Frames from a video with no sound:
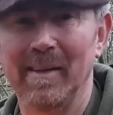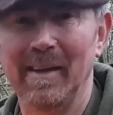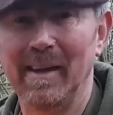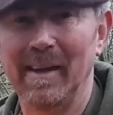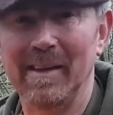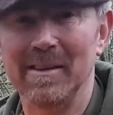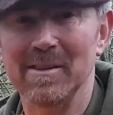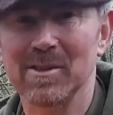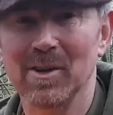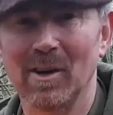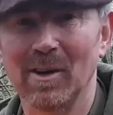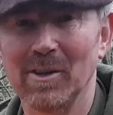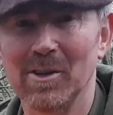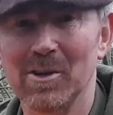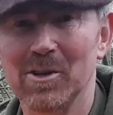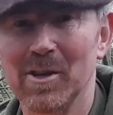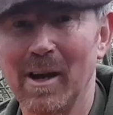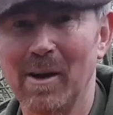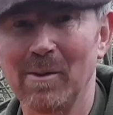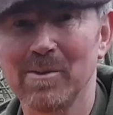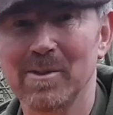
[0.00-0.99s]
inside your
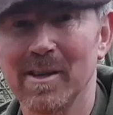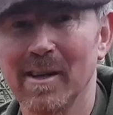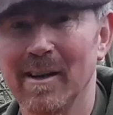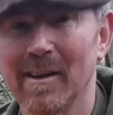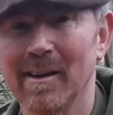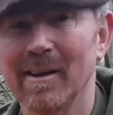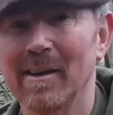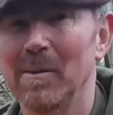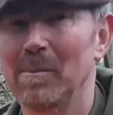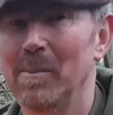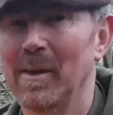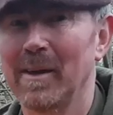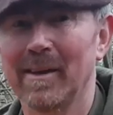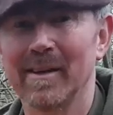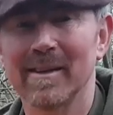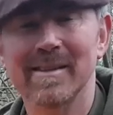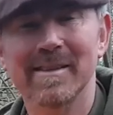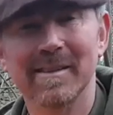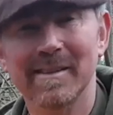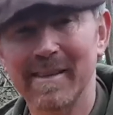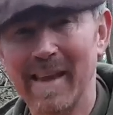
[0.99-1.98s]
shelter
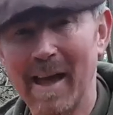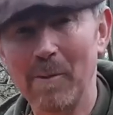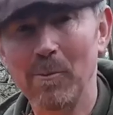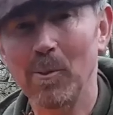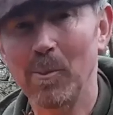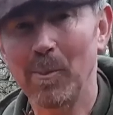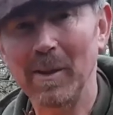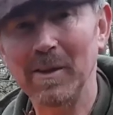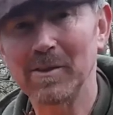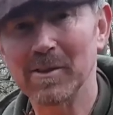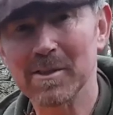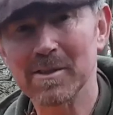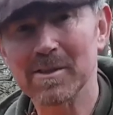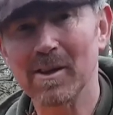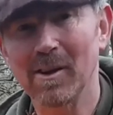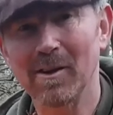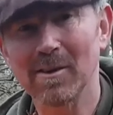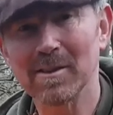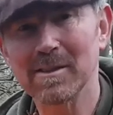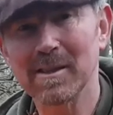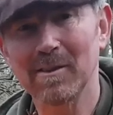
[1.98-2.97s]
because that would be just
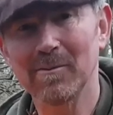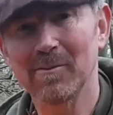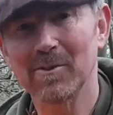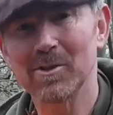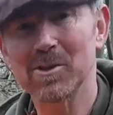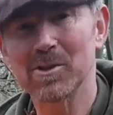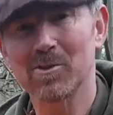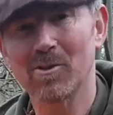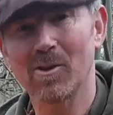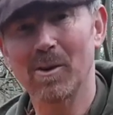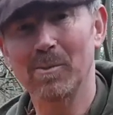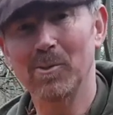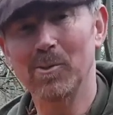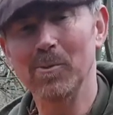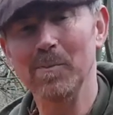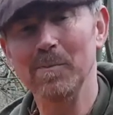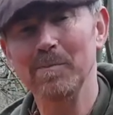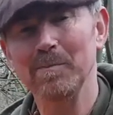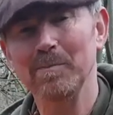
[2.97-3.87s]
asking for trouble.